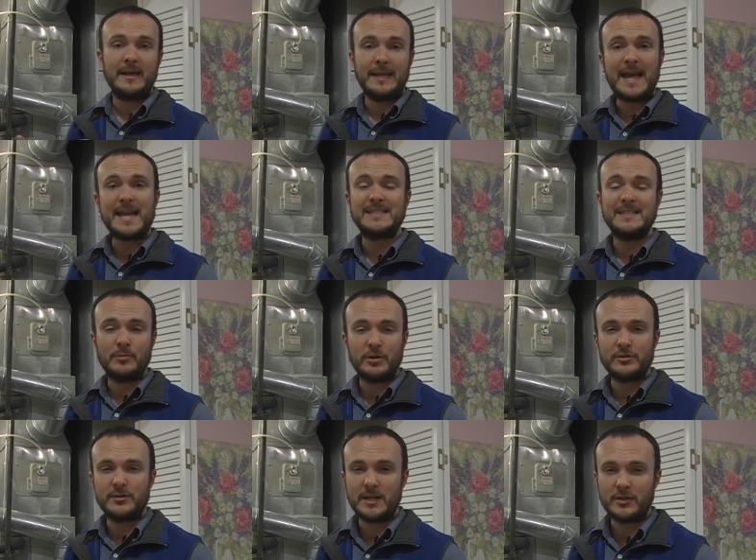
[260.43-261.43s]
CAZ
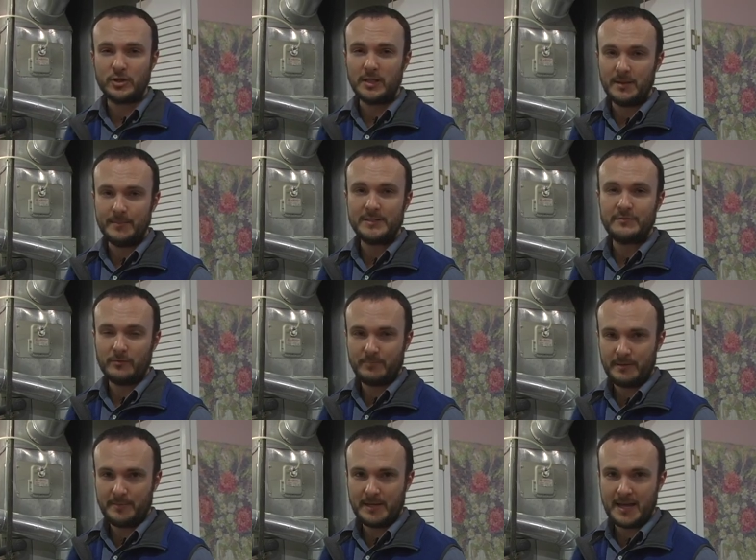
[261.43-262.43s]
depressurization limits from
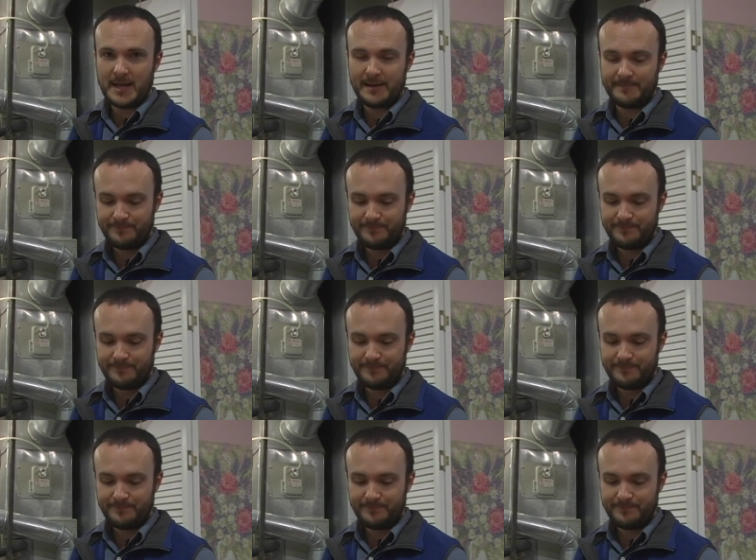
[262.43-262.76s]
BPI.